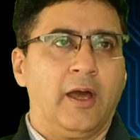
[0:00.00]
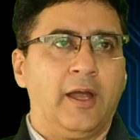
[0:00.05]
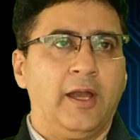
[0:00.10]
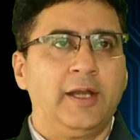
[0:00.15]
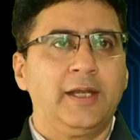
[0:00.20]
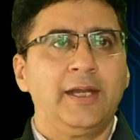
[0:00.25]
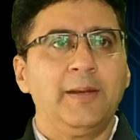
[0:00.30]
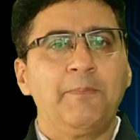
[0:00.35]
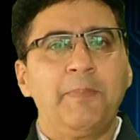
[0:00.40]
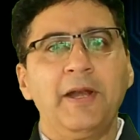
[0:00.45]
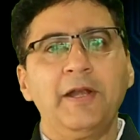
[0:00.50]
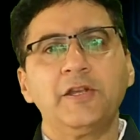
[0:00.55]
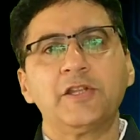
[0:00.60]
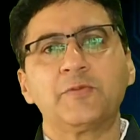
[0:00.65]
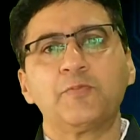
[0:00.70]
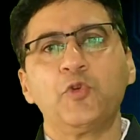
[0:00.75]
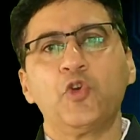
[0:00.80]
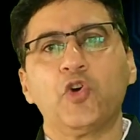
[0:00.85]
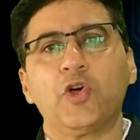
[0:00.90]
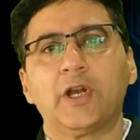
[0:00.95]
it
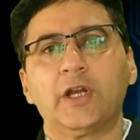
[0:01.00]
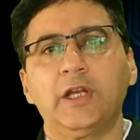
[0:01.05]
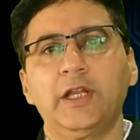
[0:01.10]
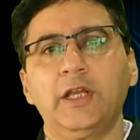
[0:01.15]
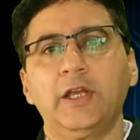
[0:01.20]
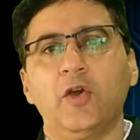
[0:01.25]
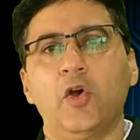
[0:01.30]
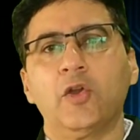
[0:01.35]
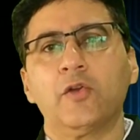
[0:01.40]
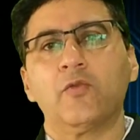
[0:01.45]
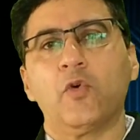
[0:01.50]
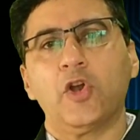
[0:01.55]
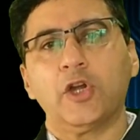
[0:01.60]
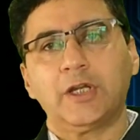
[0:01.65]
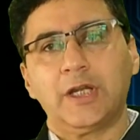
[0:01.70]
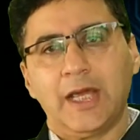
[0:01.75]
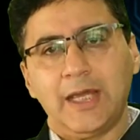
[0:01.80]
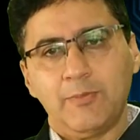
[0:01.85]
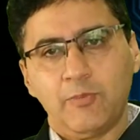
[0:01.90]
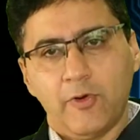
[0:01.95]
depends purely on
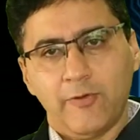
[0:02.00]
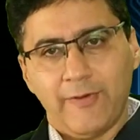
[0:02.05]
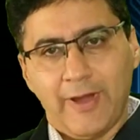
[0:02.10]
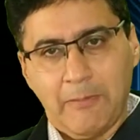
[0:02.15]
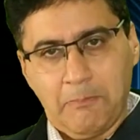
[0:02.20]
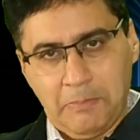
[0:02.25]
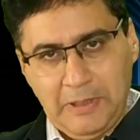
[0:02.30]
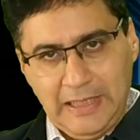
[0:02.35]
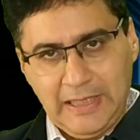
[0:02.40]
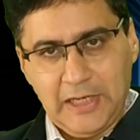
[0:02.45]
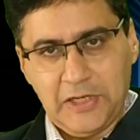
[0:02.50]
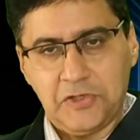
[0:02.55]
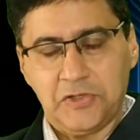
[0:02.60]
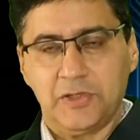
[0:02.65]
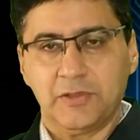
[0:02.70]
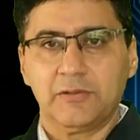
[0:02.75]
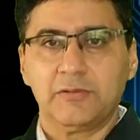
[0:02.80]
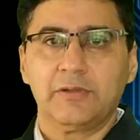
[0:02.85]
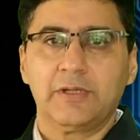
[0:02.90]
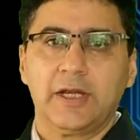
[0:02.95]
what type of
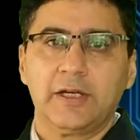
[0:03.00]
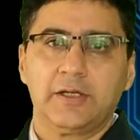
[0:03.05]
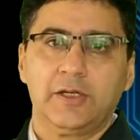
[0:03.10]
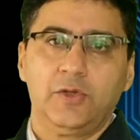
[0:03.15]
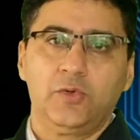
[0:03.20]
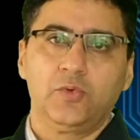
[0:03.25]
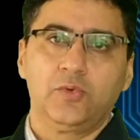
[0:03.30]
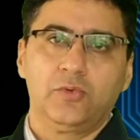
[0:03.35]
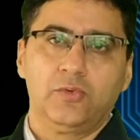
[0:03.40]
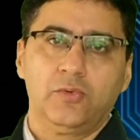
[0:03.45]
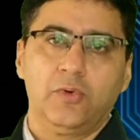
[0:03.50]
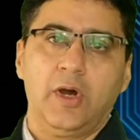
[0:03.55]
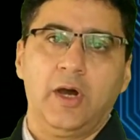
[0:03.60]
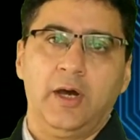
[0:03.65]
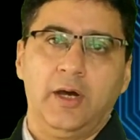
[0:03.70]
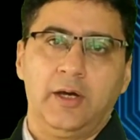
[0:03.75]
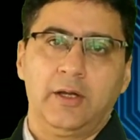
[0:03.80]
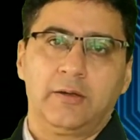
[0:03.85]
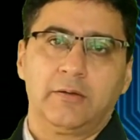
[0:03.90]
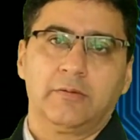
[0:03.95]
application that you
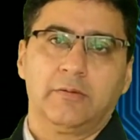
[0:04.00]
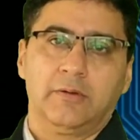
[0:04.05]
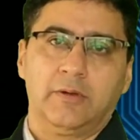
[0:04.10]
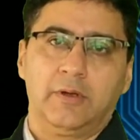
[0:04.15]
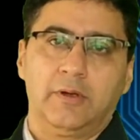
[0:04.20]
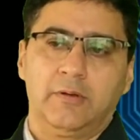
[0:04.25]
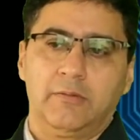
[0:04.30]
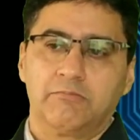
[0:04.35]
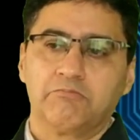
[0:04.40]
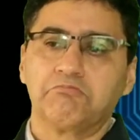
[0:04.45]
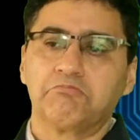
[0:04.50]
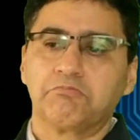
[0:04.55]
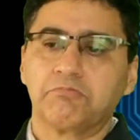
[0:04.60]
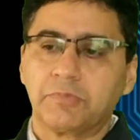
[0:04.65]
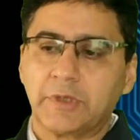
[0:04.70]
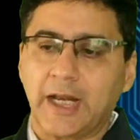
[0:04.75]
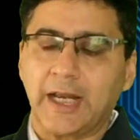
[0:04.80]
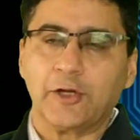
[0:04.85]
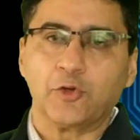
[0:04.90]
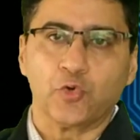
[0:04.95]
are uh,
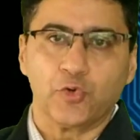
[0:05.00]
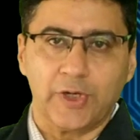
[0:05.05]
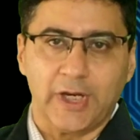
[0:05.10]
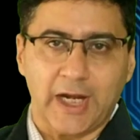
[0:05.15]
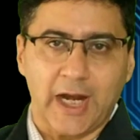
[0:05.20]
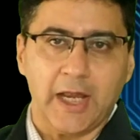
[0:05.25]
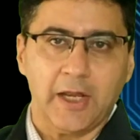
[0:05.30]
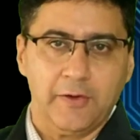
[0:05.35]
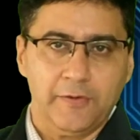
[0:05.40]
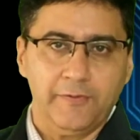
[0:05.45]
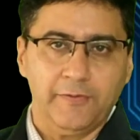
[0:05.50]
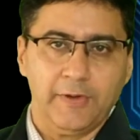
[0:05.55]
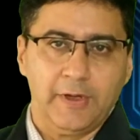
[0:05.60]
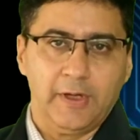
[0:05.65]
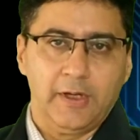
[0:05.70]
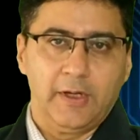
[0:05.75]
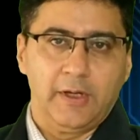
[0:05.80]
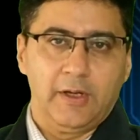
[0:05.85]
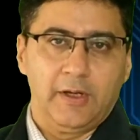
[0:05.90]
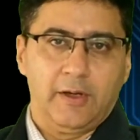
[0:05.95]
trying to derive.
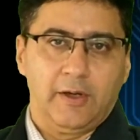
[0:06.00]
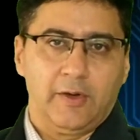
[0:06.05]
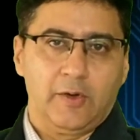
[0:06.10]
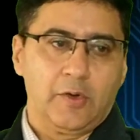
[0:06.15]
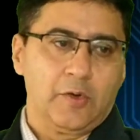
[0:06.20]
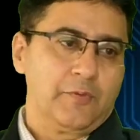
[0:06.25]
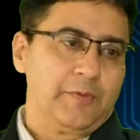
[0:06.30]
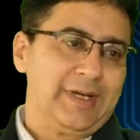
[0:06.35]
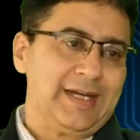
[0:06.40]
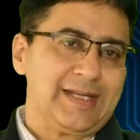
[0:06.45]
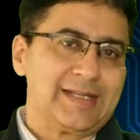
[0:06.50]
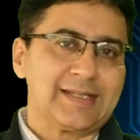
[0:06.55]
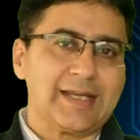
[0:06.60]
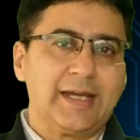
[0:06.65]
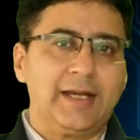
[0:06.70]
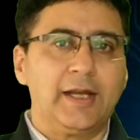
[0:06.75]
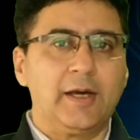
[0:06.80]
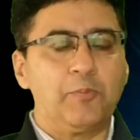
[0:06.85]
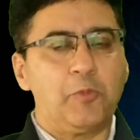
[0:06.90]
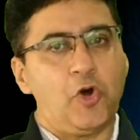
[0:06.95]
Uh, we
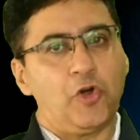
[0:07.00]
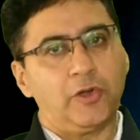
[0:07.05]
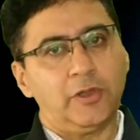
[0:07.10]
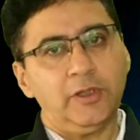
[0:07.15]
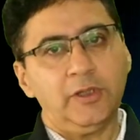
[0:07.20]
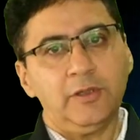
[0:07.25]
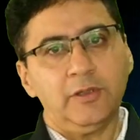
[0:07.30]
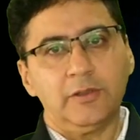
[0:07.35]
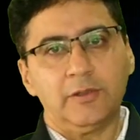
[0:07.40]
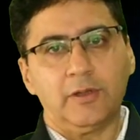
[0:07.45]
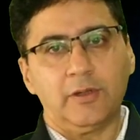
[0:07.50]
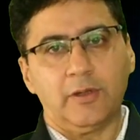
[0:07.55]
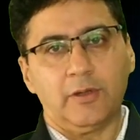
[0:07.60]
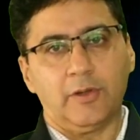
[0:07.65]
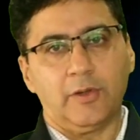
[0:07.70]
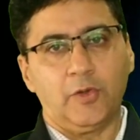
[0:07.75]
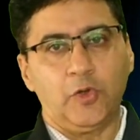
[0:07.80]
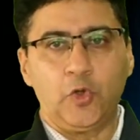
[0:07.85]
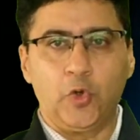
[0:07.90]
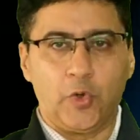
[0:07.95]
decide upon a
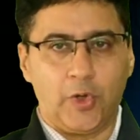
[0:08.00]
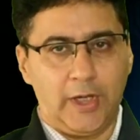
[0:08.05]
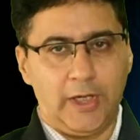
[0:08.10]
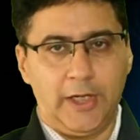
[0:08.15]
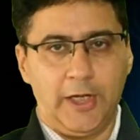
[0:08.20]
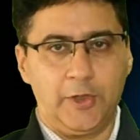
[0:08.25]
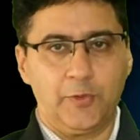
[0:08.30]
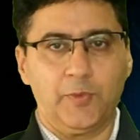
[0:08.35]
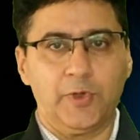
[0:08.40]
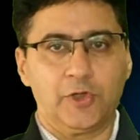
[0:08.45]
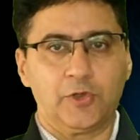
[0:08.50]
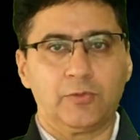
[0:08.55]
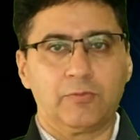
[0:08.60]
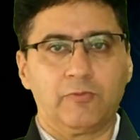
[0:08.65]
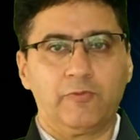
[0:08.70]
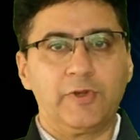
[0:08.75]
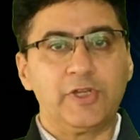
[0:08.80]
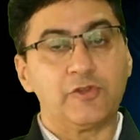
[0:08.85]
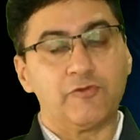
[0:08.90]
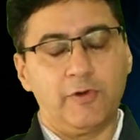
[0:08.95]
neural network,
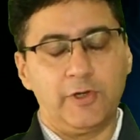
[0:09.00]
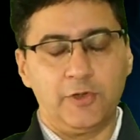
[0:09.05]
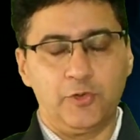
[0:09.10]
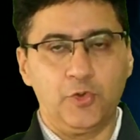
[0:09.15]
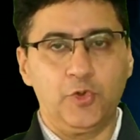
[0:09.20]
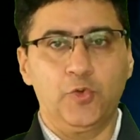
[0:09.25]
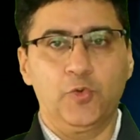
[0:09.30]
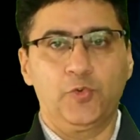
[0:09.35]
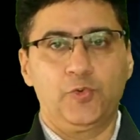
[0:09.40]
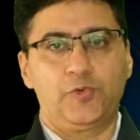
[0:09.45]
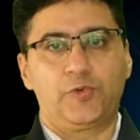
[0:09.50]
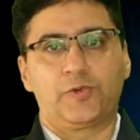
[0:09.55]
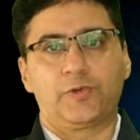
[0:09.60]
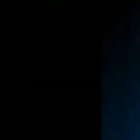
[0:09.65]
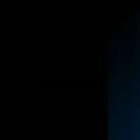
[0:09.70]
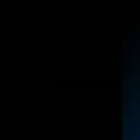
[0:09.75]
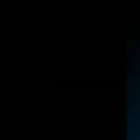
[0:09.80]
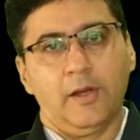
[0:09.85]
which one to use.